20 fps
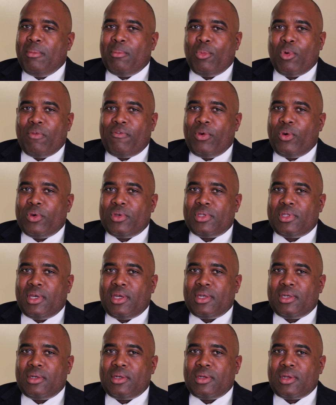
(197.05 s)
more folks
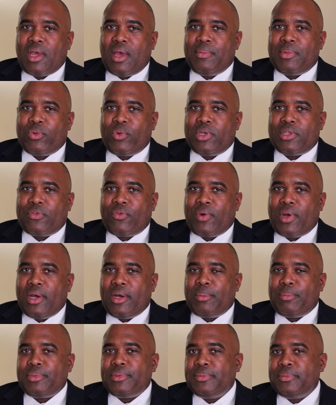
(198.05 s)
that come to us for
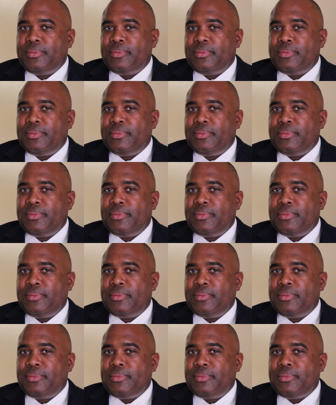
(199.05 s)
help.